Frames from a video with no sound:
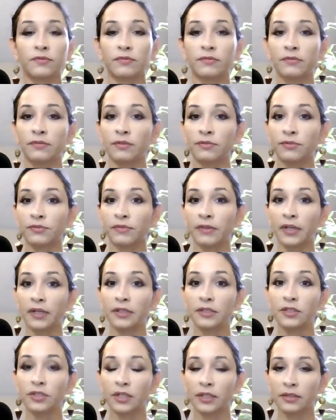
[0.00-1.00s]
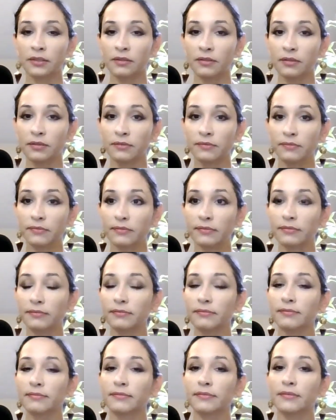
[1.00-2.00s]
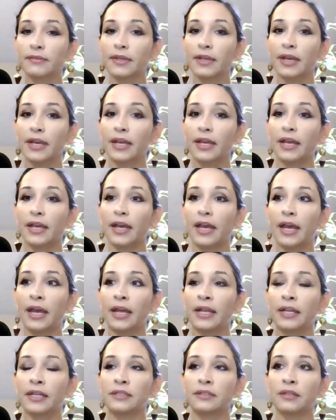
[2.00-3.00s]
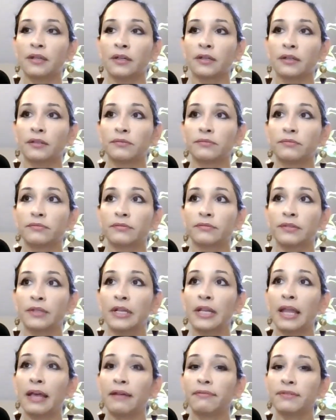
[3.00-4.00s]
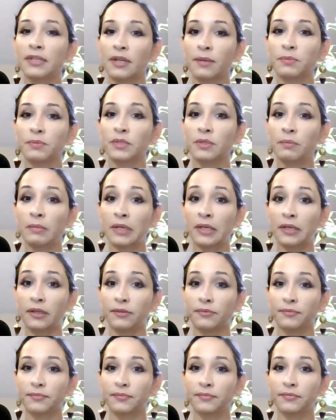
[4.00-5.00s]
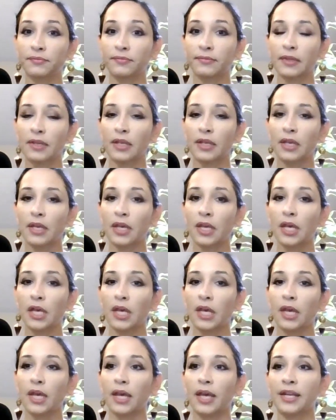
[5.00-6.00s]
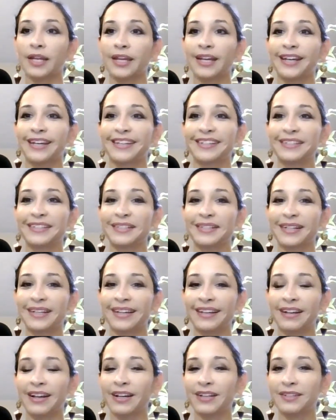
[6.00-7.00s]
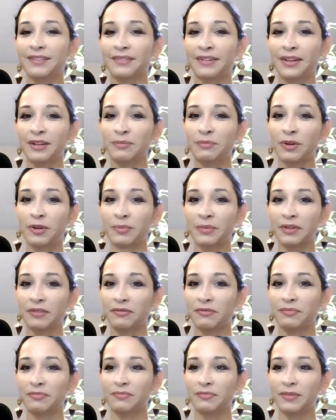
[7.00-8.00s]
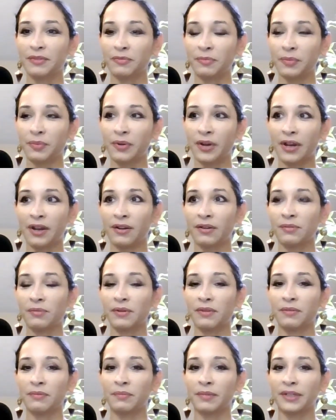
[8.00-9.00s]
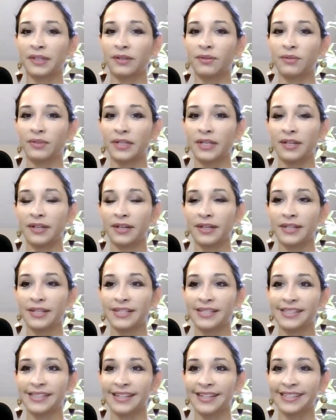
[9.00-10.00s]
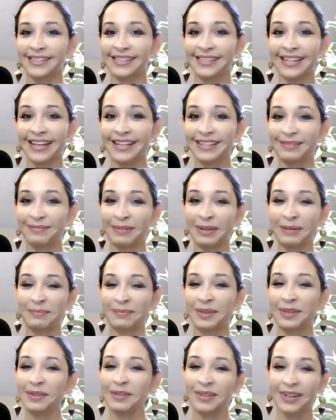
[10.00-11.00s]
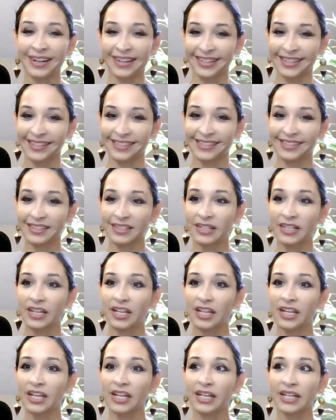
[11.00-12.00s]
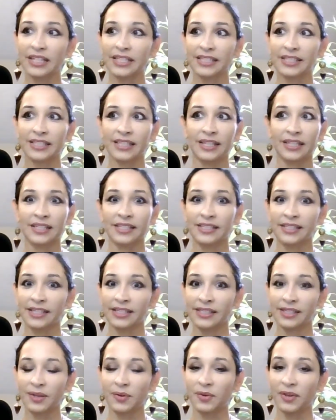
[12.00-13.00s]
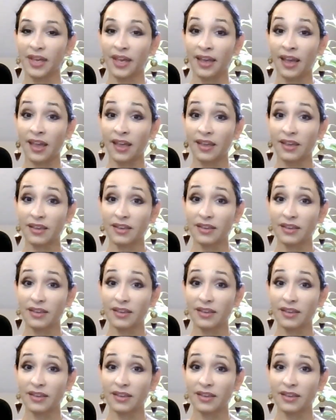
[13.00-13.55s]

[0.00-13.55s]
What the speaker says: he was very gentle. And he left it up to me. And I kind of had a moment of prayer with my holy goddess, Aset, my mother goddess. I said, is this okay?